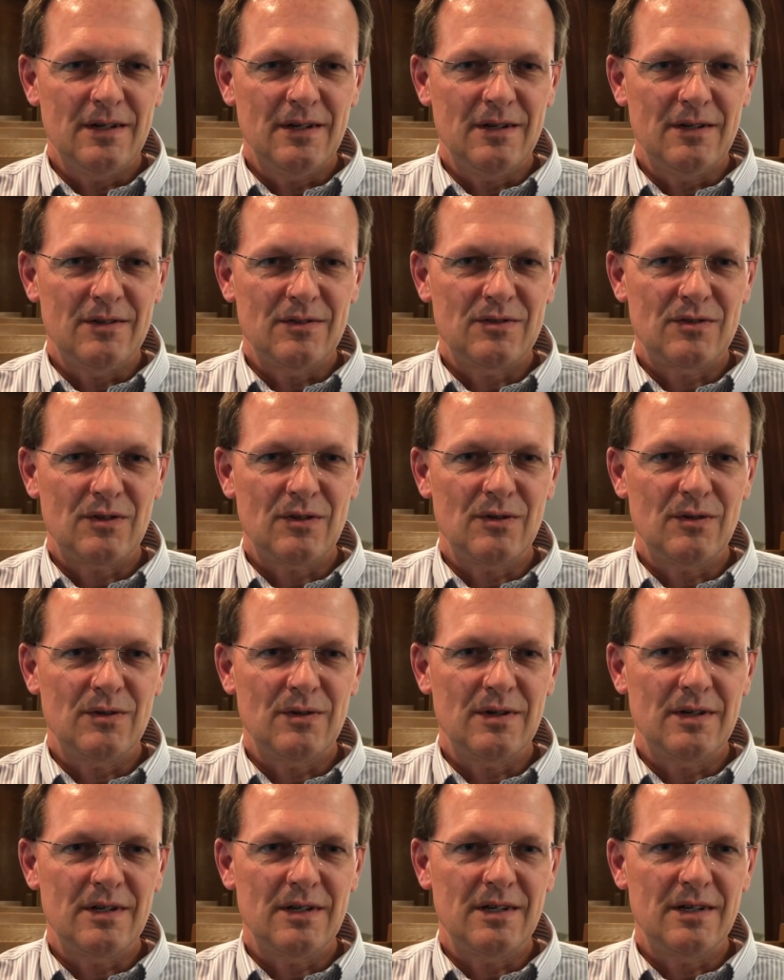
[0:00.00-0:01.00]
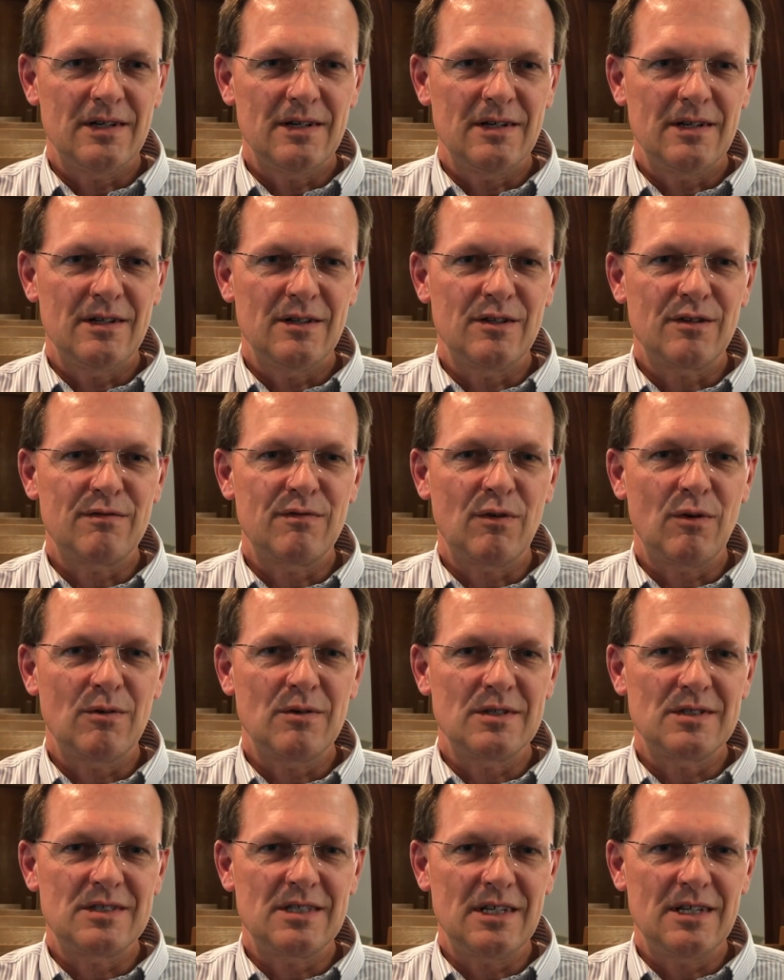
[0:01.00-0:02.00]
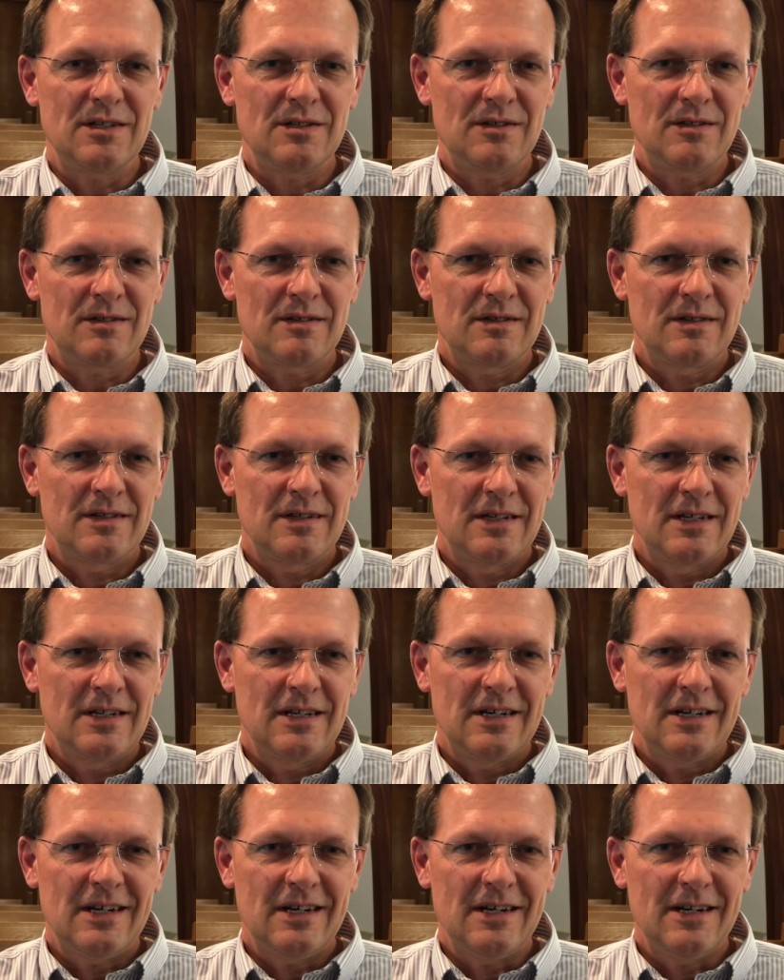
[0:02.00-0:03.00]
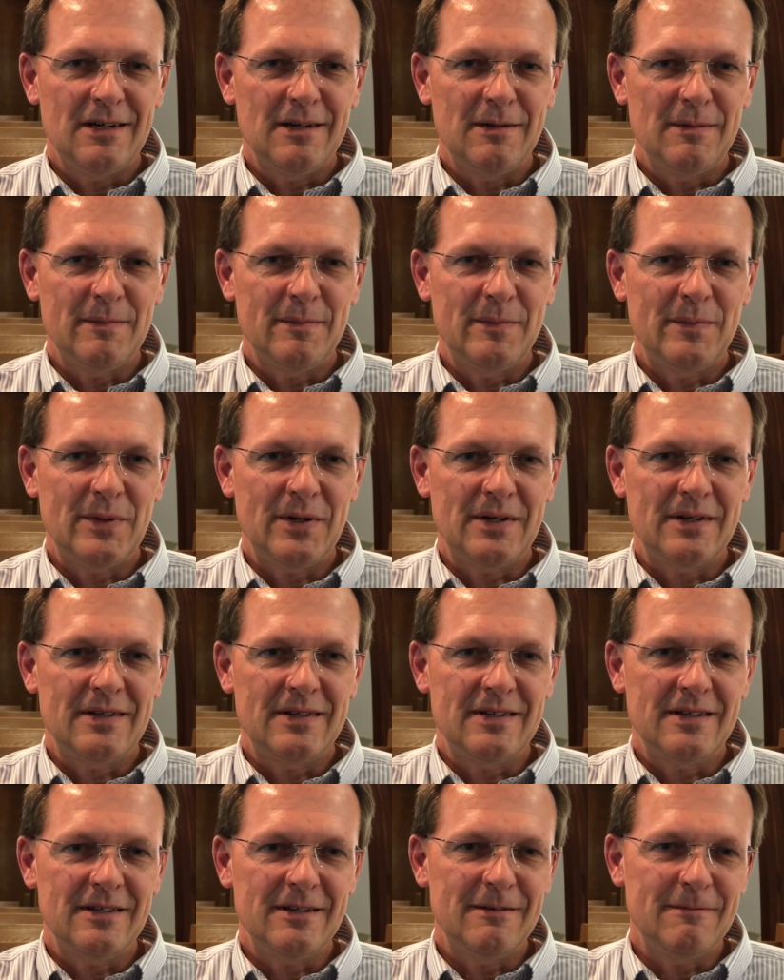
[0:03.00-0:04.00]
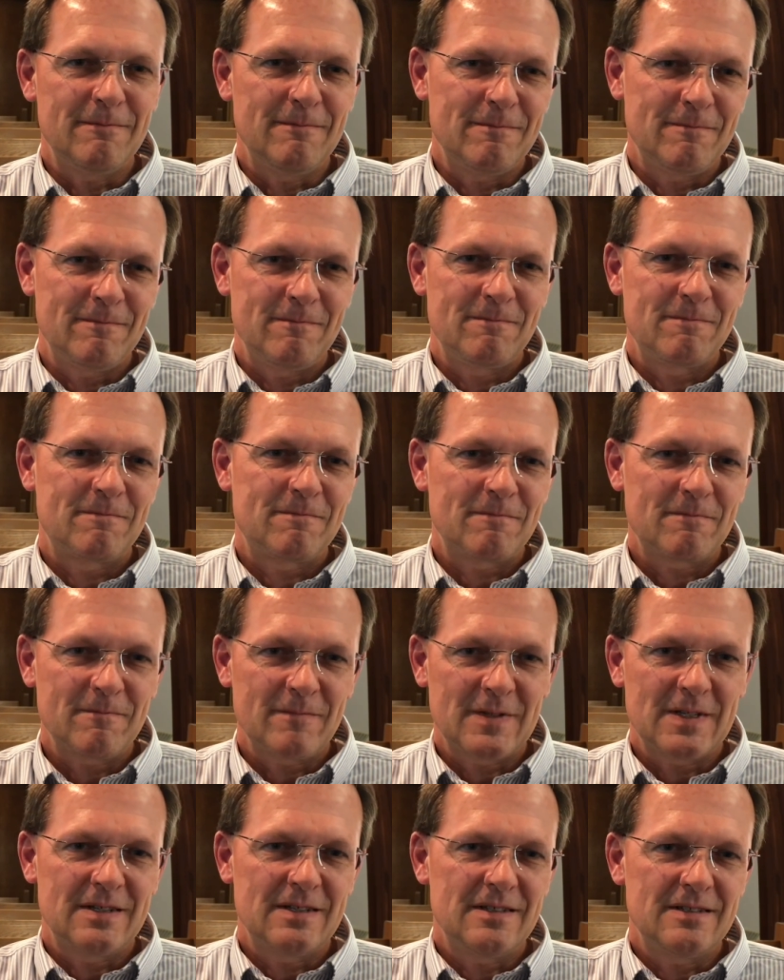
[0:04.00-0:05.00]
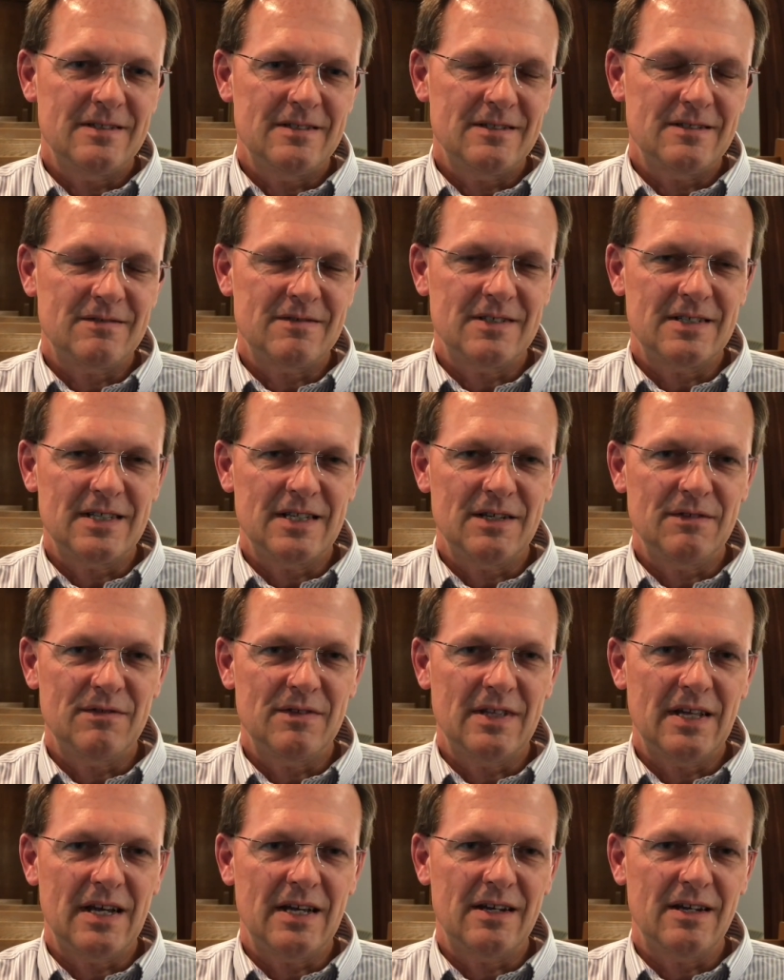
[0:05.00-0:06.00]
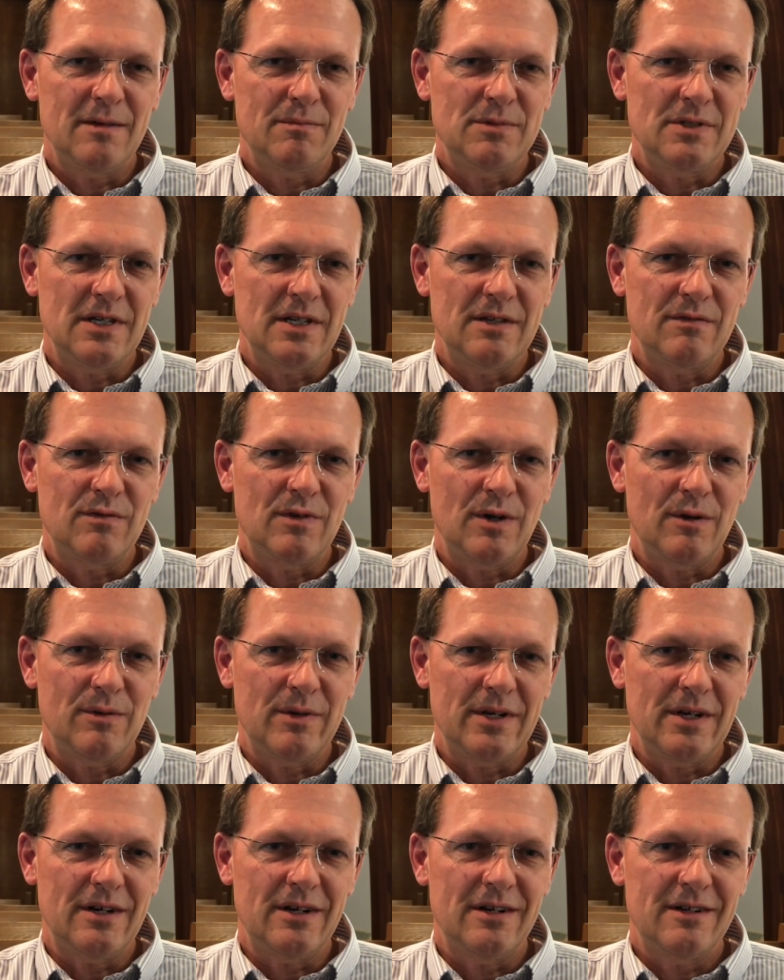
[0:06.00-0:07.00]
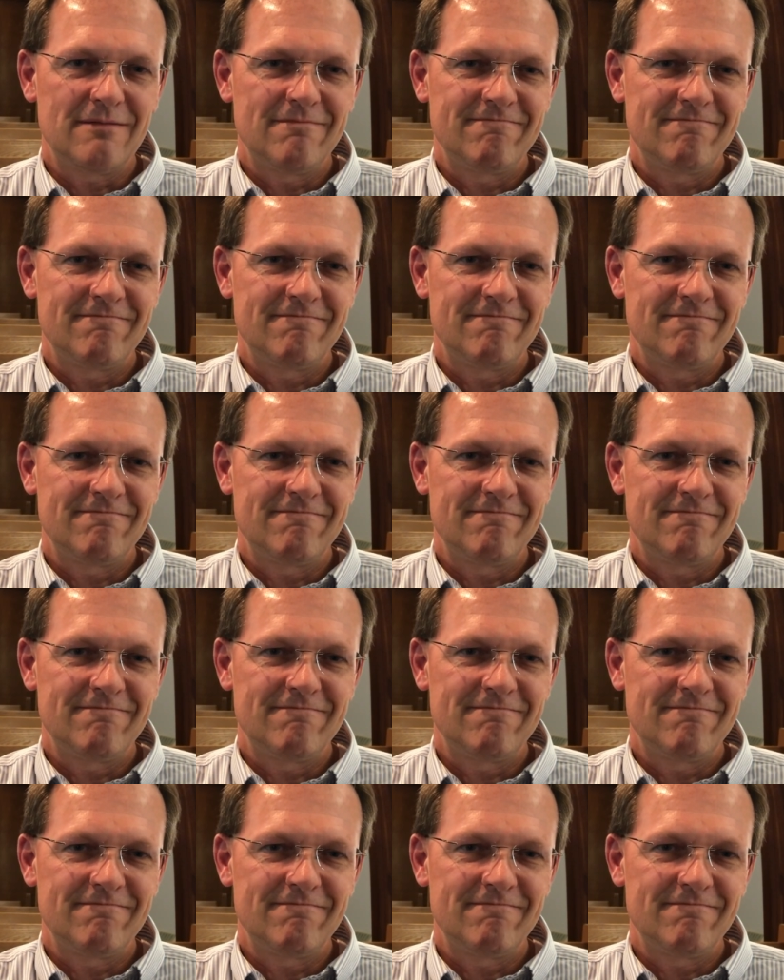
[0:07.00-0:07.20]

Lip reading: So I look forward to seeing you. But I just want to give you that update of where we are.